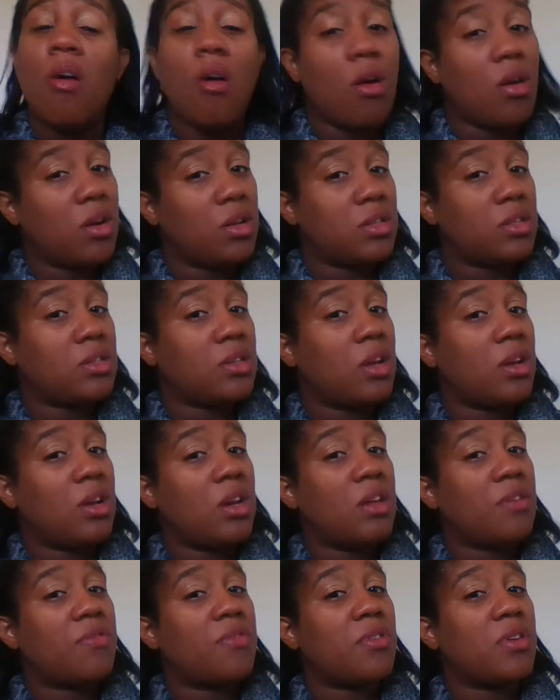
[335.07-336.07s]
on a
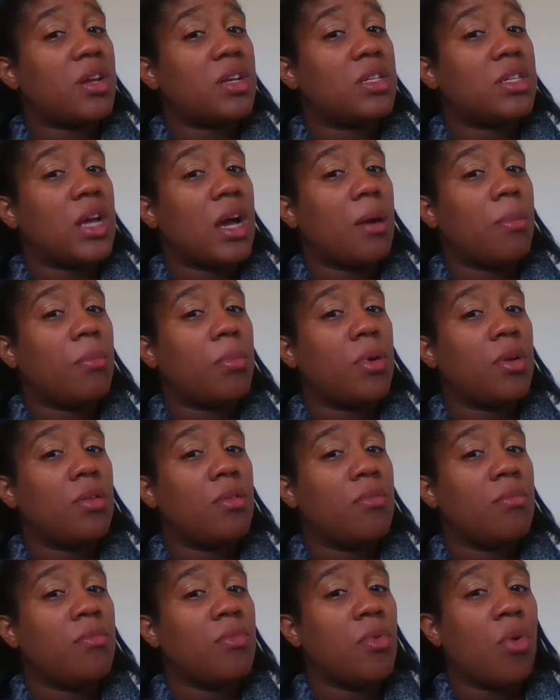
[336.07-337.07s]
Sunday, for
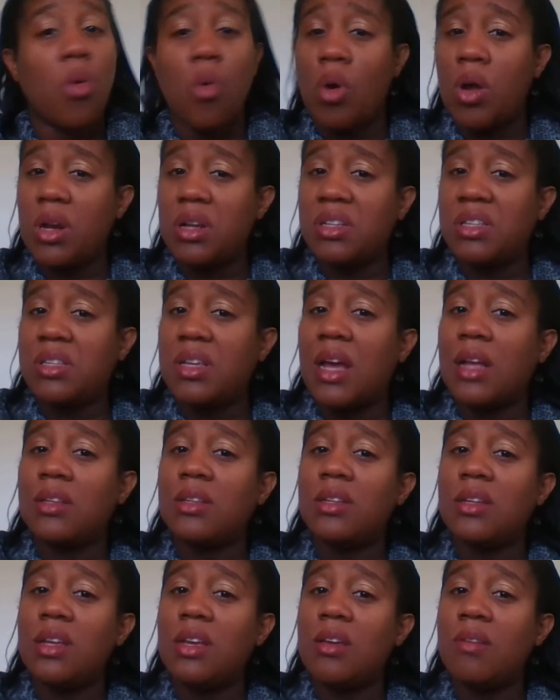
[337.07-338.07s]
example, or on a
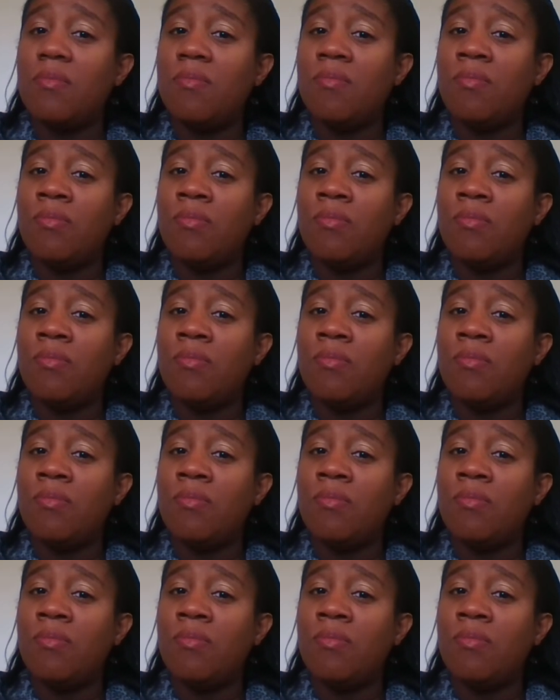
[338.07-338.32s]
Saturday.